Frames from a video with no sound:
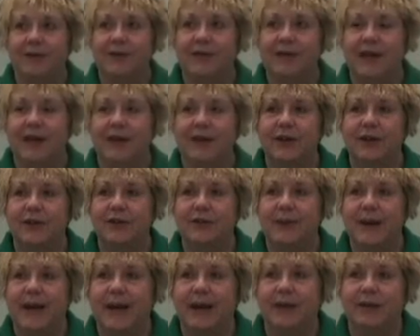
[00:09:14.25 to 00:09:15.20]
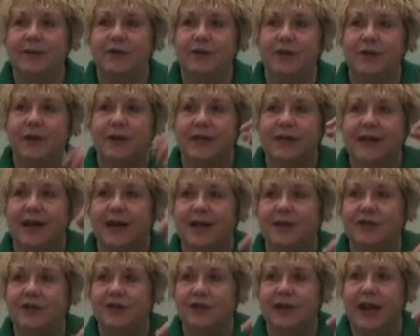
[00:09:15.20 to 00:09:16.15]
sell your tobacco to a
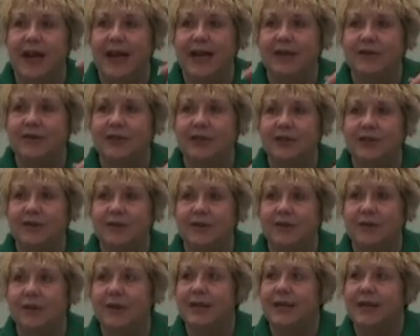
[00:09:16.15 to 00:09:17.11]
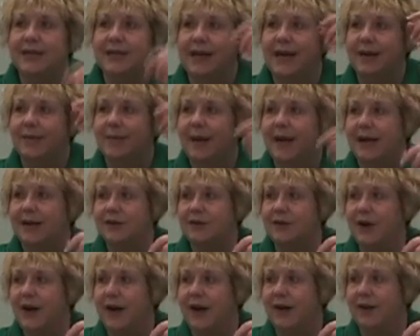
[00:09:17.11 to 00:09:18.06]
Dutch agent who would then take it back
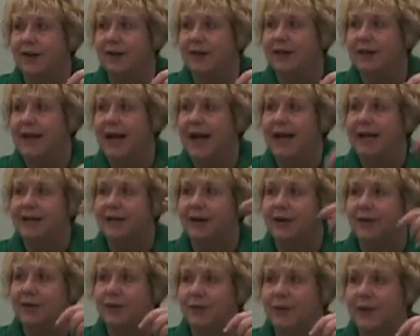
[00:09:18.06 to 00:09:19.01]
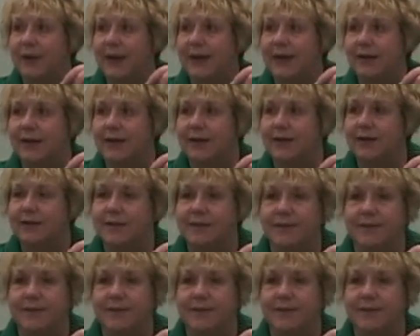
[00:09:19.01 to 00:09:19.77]
to Holland and had to go through England.